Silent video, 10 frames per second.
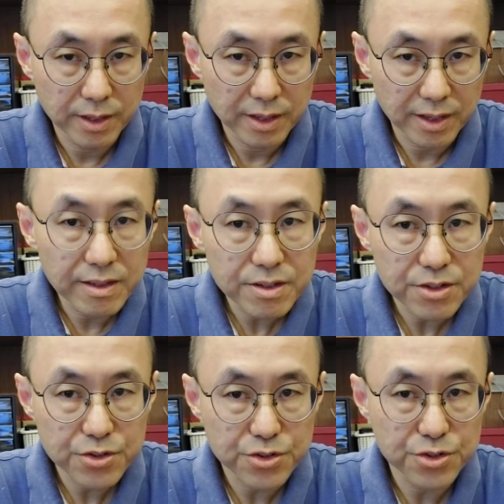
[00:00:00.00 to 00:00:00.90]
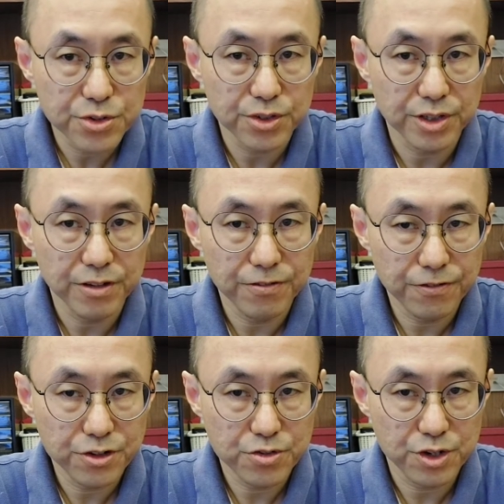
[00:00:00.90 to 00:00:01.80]
in addition to the
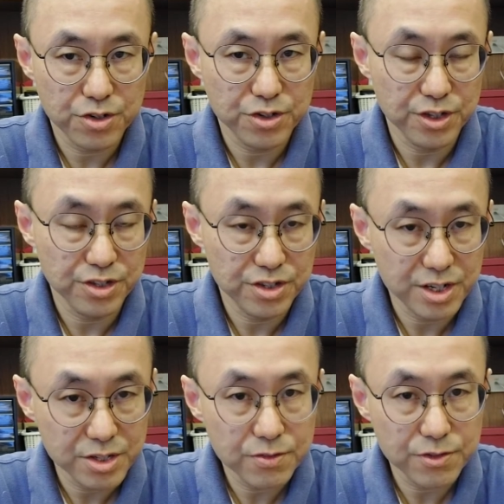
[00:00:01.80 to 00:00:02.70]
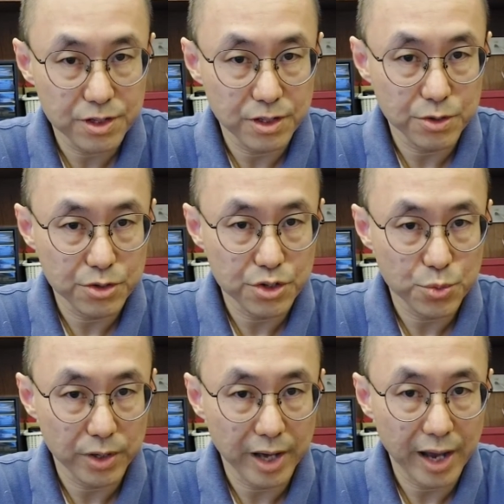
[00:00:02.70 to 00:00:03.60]
infrastructure intensive solutions
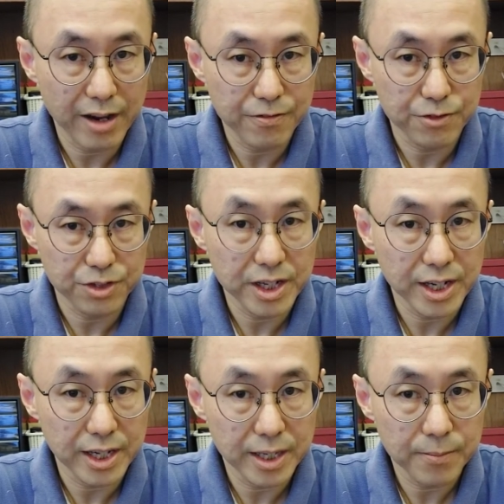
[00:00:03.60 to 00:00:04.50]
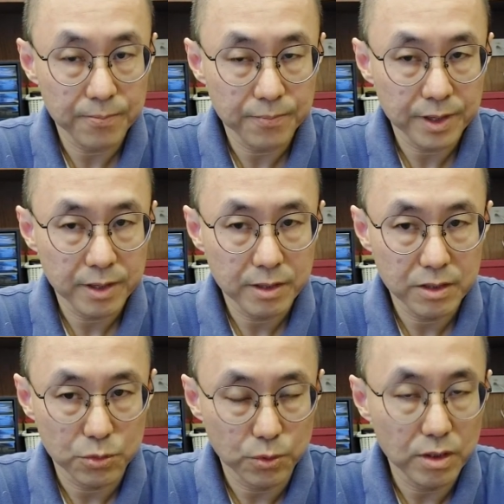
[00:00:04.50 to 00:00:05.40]
we have today,
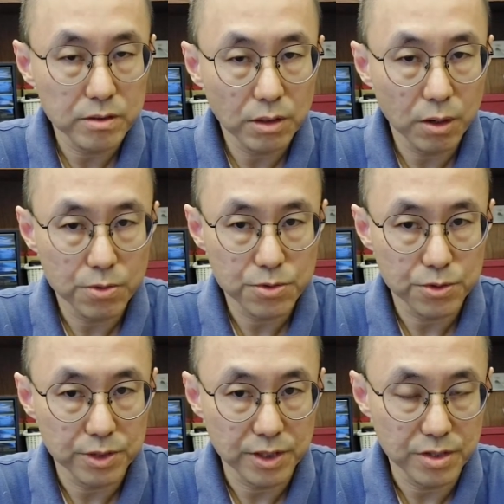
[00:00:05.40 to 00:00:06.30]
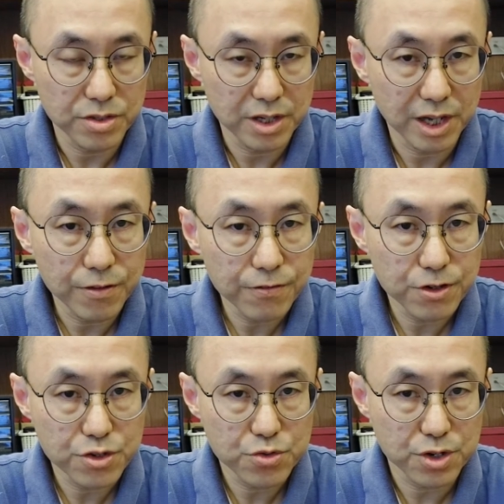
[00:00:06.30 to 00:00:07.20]
the world also needs
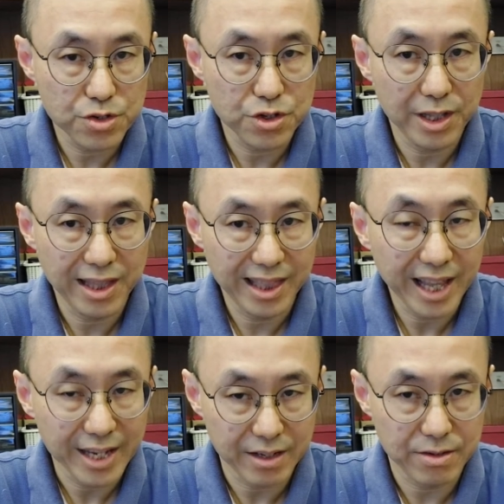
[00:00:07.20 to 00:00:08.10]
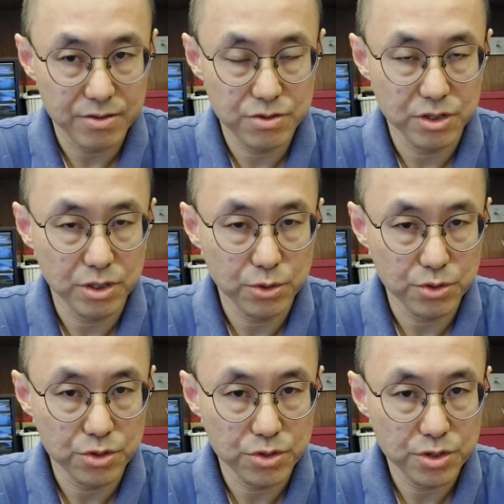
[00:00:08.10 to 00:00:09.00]
infrastructure light
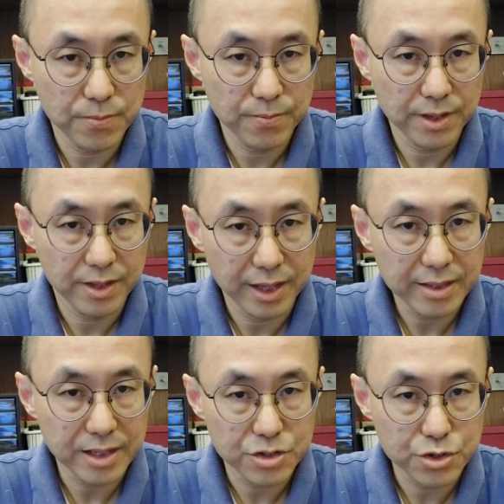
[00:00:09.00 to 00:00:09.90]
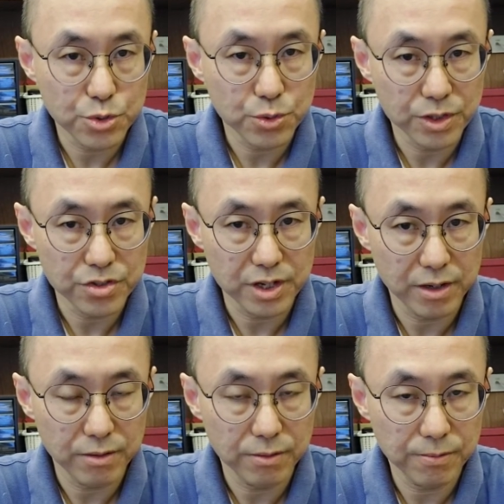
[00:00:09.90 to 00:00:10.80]
solutions that can truly
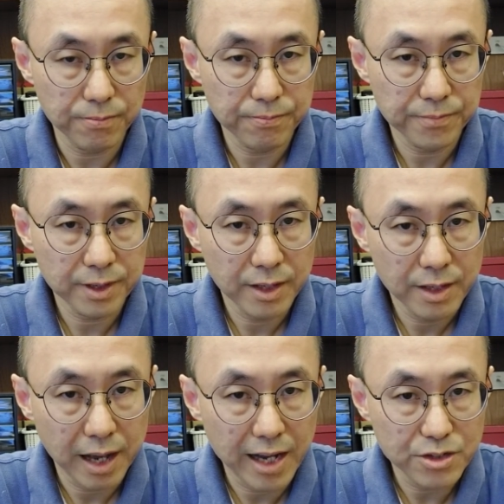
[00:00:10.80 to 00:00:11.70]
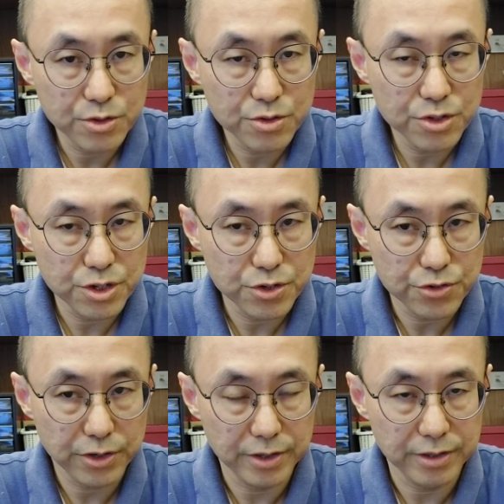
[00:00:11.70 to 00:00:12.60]
scale. Hydrogen in
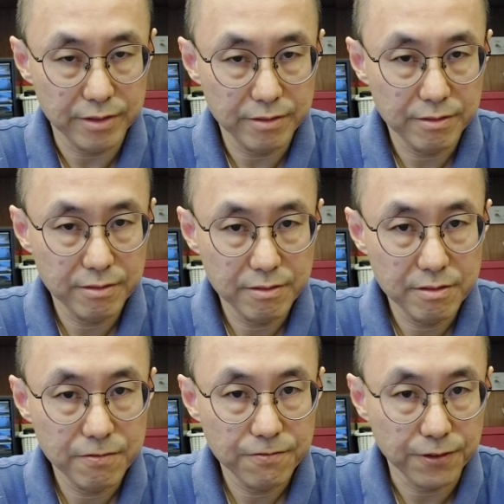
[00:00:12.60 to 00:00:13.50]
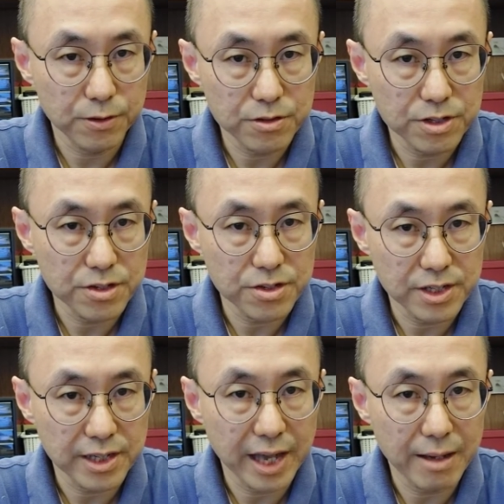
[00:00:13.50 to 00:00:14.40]
solid fills this
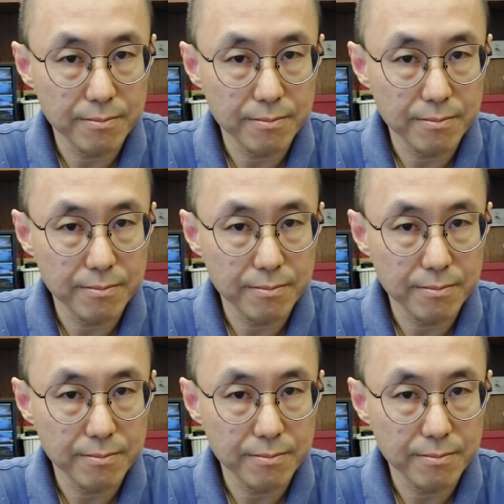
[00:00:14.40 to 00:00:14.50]
gap.